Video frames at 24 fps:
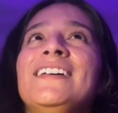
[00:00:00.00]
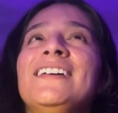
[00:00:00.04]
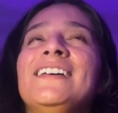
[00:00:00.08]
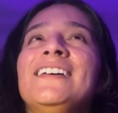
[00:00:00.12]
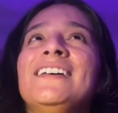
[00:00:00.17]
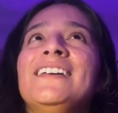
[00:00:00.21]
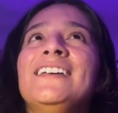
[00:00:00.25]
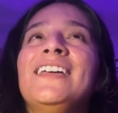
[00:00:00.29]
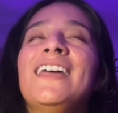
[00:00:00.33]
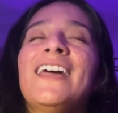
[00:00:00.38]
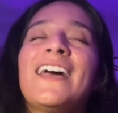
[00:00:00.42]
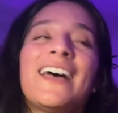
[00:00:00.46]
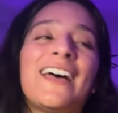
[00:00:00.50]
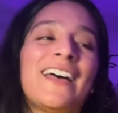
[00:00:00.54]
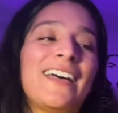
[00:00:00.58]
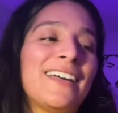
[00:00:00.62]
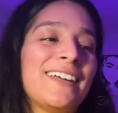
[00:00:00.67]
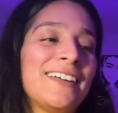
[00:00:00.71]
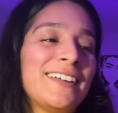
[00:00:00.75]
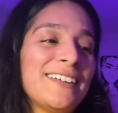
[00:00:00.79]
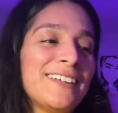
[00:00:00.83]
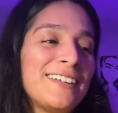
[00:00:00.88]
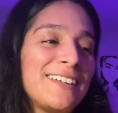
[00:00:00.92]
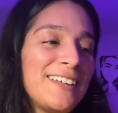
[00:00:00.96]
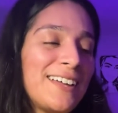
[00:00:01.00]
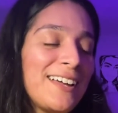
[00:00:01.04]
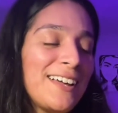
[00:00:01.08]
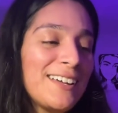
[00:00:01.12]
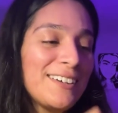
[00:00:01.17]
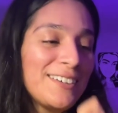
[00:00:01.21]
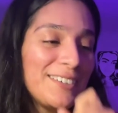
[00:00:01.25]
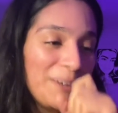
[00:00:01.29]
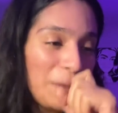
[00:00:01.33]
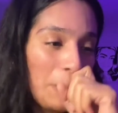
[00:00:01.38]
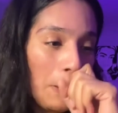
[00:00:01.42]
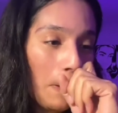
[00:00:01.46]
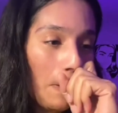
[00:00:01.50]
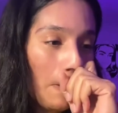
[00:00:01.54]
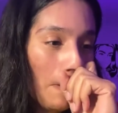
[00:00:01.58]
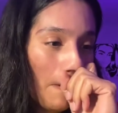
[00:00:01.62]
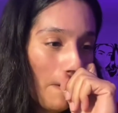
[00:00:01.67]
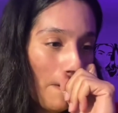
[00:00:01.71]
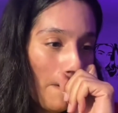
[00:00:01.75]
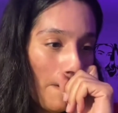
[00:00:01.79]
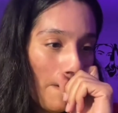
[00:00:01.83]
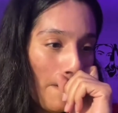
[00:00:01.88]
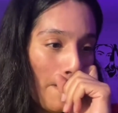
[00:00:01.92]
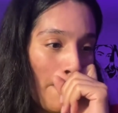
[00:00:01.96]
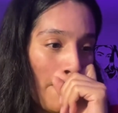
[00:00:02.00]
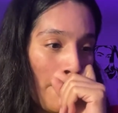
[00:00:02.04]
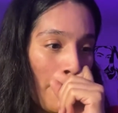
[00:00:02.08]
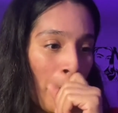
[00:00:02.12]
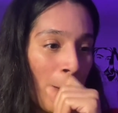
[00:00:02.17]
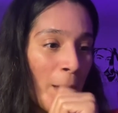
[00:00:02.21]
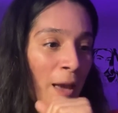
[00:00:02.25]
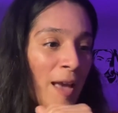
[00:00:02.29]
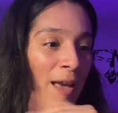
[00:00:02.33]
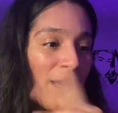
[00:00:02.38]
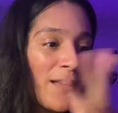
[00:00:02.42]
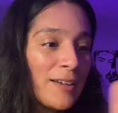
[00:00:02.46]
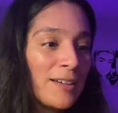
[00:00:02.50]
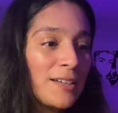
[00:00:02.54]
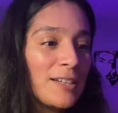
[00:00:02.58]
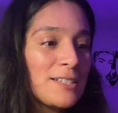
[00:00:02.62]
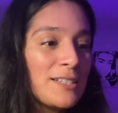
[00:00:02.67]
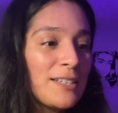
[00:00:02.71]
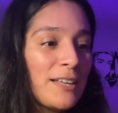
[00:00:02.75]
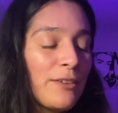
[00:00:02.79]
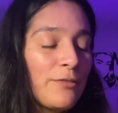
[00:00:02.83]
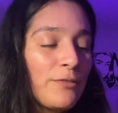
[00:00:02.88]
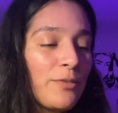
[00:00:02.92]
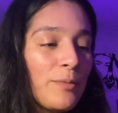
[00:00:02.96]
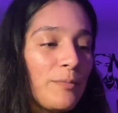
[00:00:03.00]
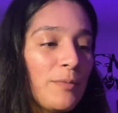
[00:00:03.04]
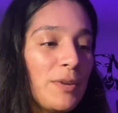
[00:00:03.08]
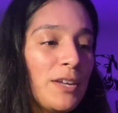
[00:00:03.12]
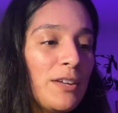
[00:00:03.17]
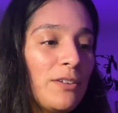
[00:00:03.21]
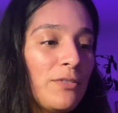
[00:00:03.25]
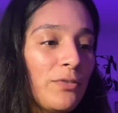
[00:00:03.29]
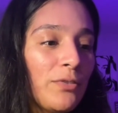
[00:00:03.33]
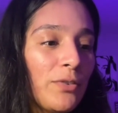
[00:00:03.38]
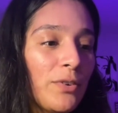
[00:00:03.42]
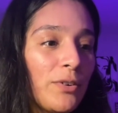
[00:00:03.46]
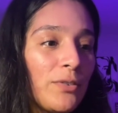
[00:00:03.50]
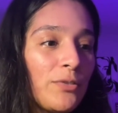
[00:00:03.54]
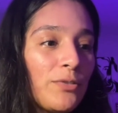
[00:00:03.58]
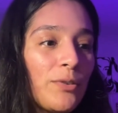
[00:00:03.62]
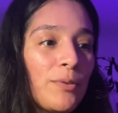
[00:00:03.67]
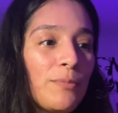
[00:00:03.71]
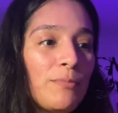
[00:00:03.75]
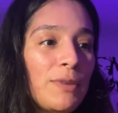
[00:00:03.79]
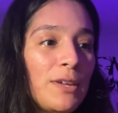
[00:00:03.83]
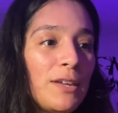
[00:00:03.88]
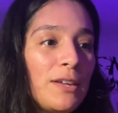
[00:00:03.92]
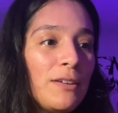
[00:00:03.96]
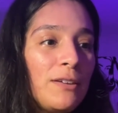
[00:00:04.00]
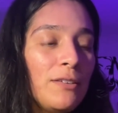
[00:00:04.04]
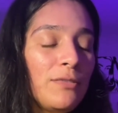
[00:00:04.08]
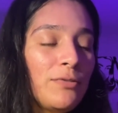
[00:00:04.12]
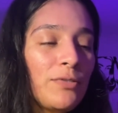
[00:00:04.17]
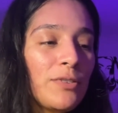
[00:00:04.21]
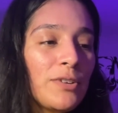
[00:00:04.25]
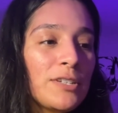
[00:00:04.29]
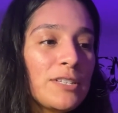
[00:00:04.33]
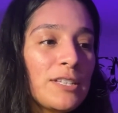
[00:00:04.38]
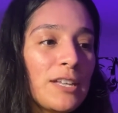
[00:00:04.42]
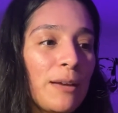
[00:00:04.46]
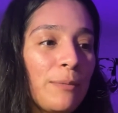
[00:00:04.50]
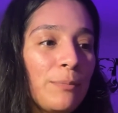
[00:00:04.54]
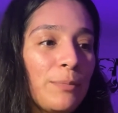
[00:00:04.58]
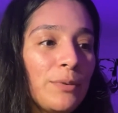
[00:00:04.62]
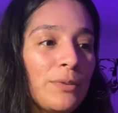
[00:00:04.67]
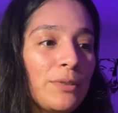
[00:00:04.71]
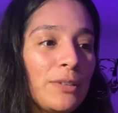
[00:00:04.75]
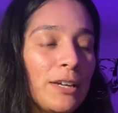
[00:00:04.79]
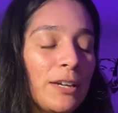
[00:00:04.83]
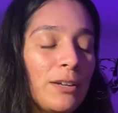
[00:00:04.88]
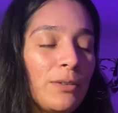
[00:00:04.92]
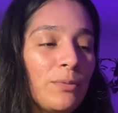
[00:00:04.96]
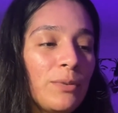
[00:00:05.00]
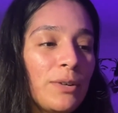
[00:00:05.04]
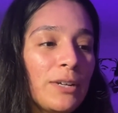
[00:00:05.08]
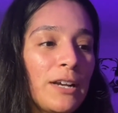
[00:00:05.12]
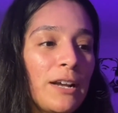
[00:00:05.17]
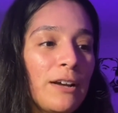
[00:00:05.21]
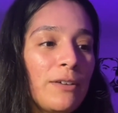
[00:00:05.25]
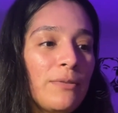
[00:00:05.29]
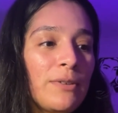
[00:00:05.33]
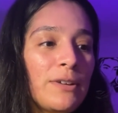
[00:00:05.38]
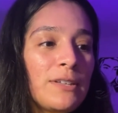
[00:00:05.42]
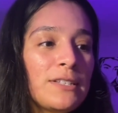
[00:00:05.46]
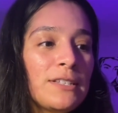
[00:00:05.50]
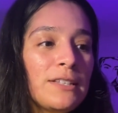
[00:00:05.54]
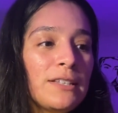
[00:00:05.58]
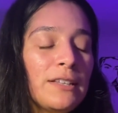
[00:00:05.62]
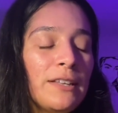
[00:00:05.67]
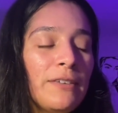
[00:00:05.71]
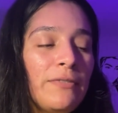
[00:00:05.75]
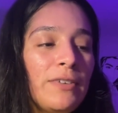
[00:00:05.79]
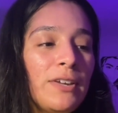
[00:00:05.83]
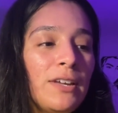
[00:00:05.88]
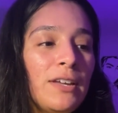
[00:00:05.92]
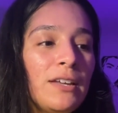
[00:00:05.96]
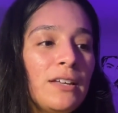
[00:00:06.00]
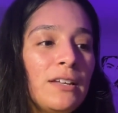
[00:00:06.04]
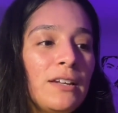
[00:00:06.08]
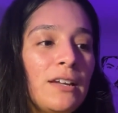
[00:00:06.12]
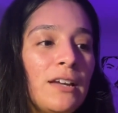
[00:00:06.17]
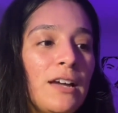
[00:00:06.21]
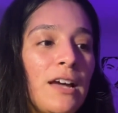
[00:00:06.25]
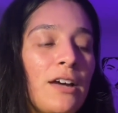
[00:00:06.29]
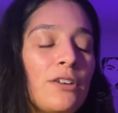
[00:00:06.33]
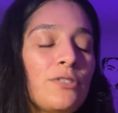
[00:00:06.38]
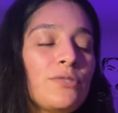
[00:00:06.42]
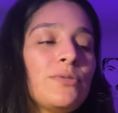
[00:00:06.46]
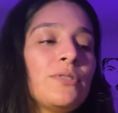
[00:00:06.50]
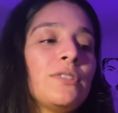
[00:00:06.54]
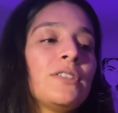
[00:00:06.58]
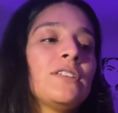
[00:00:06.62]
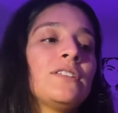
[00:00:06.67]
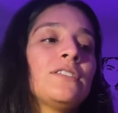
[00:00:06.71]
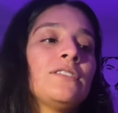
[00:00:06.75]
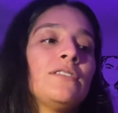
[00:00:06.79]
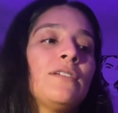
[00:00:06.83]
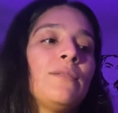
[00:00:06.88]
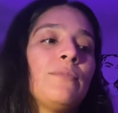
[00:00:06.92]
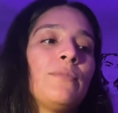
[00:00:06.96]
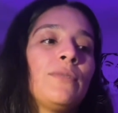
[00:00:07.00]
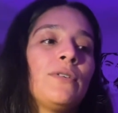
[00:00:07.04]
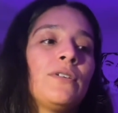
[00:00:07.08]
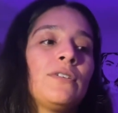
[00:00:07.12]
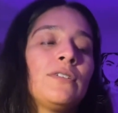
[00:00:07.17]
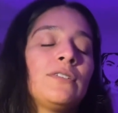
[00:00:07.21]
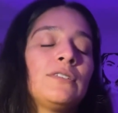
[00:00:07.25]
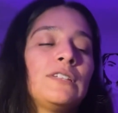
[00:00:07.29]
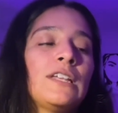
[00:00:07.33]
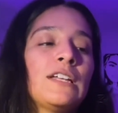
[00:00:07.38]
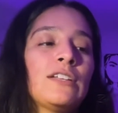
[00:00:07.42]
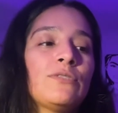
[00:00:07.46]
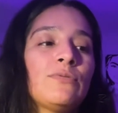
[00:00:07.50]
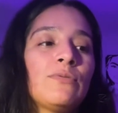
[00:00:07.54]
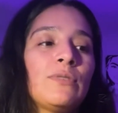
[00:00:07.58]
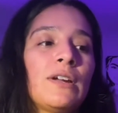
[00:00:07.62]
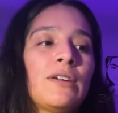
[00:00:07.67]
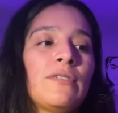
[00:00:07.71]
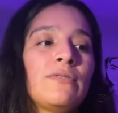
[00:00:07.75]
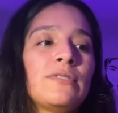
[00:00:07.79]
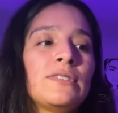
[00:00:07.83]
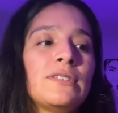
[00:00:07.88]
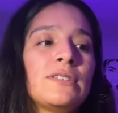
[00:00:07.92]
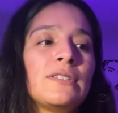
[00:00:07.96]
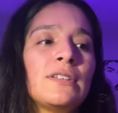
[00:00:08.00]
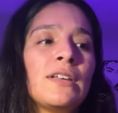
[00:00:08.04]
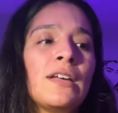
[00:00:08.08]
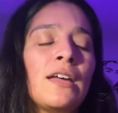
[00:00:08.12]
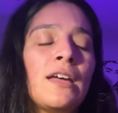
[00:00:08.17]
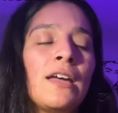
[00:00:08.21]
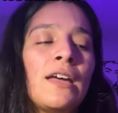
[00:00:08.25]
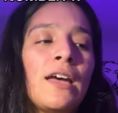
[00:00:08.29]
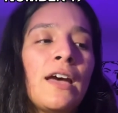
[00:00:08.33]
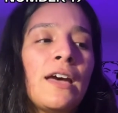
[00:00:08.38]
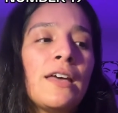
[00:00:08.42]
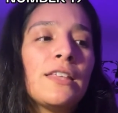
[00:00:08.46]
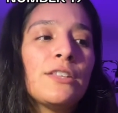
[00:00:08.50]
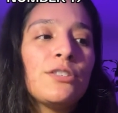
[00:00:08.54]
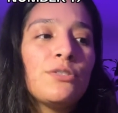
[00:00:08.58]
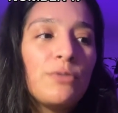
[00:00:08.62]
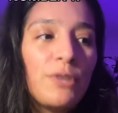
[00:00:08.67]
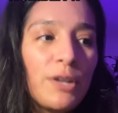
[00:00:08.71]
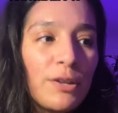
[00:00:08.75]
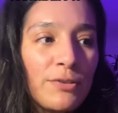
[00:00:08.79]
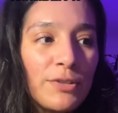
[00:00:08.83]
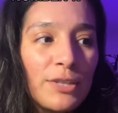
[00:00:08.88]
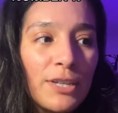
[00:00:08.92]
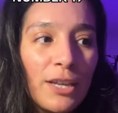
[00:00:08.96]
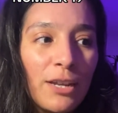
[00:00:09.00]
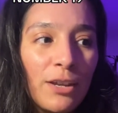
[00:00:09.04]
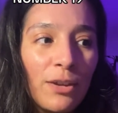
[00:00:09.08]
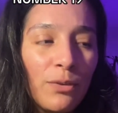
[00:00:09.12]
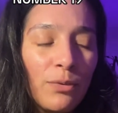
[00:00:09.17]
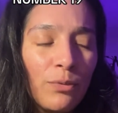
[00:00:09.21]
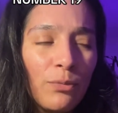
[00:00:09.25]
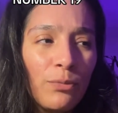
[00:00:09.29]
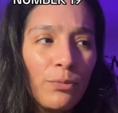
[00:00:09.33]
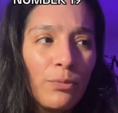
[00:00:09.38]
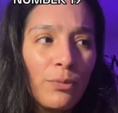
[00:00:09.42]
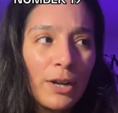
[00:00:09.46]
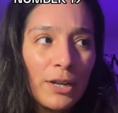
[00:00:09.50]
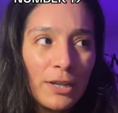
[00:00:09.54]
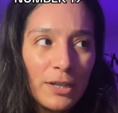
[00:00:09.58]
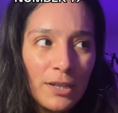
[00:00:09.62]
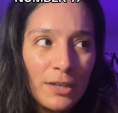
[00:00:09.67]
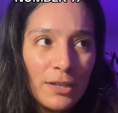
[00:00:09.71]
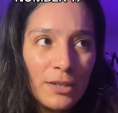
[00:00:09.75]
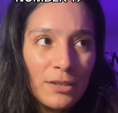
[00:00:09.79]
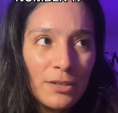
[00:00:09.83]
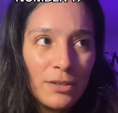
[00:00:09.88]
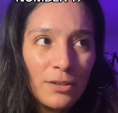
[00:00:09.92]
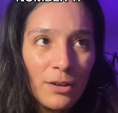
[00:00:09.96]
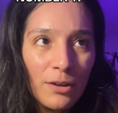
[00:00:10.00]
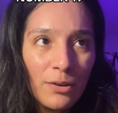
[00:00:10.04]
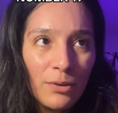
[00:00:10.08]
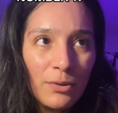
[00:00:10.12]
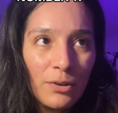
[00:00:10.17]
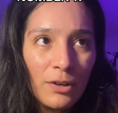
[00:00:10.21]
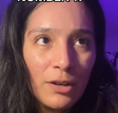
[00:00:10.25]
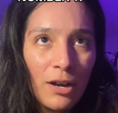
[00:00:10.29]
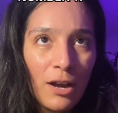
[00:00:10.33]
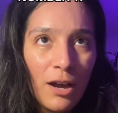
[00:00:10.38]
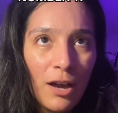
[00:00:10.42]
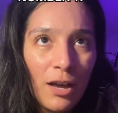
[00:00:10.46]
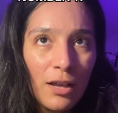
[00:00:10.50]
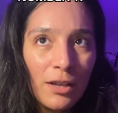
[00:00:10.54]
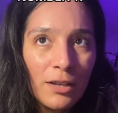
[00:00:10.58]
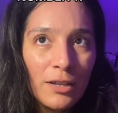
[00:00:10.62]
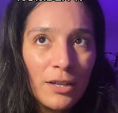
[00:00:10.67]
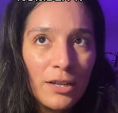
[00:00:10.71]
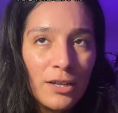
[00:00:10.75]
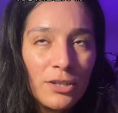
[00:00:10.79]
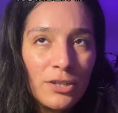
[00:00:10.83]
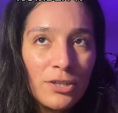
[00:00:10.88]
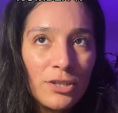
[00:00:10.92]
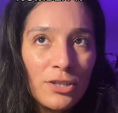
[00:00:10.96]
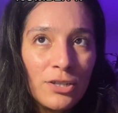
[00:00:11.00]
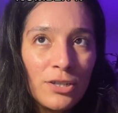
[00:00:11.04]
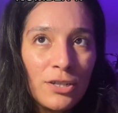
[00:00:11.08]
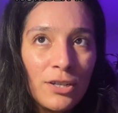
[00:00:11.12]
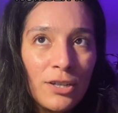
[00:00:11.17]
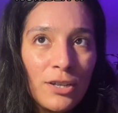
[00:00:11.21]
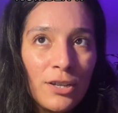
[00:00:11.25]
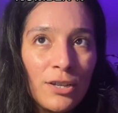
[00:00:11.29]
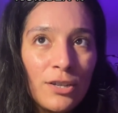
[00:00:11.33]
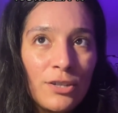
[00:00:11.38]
yeah, I don't know. Cause like for me, for example, like when I was living in a house with this number, that's when I was That's when I was getting ready to go to college.